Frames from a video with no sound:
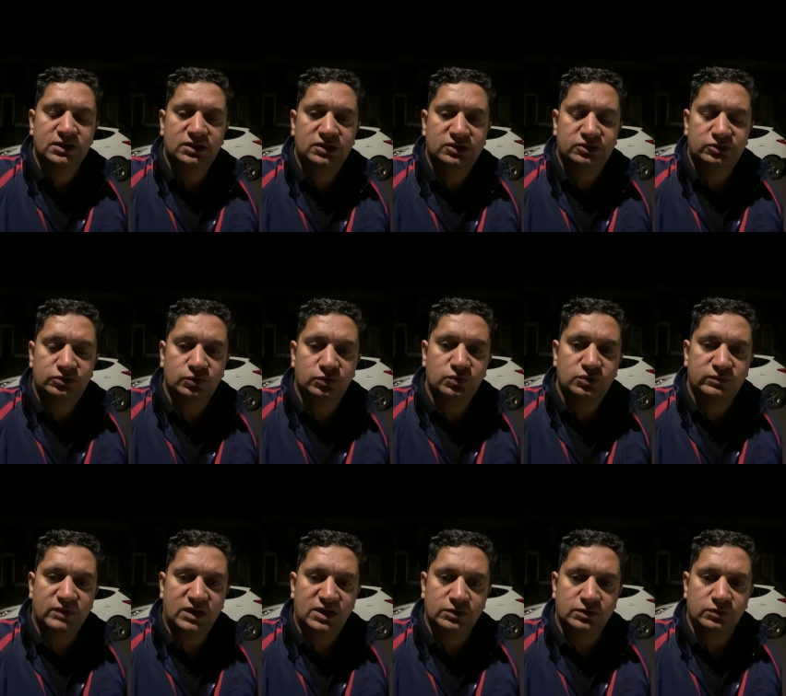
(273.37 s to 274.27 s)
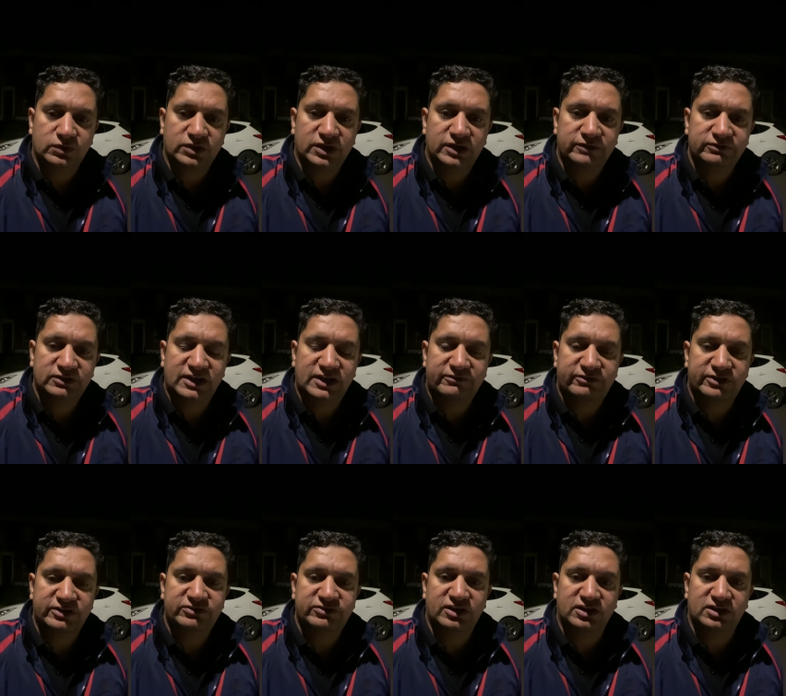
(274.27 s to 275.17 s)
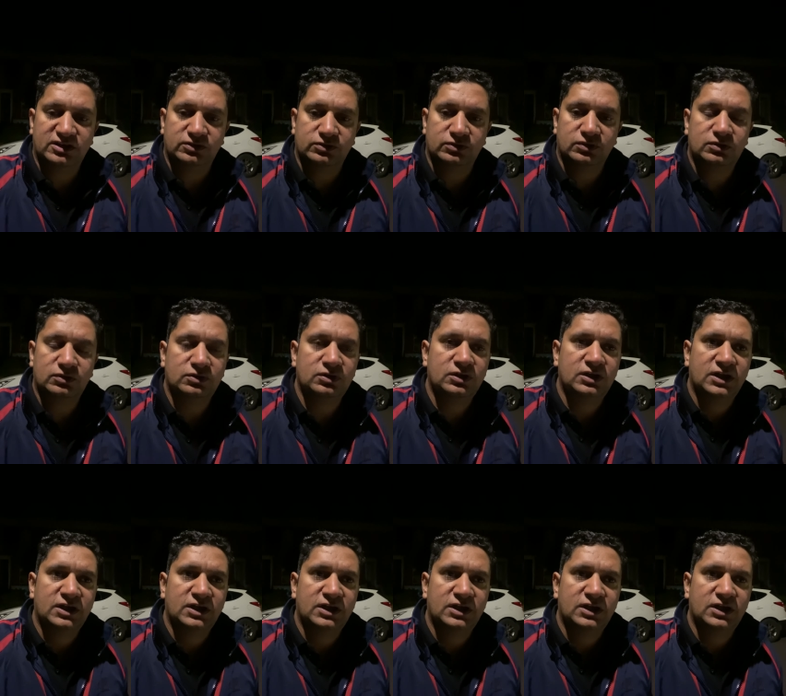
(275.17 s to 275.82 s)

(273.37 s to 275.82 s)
zone 1 okay with every journey so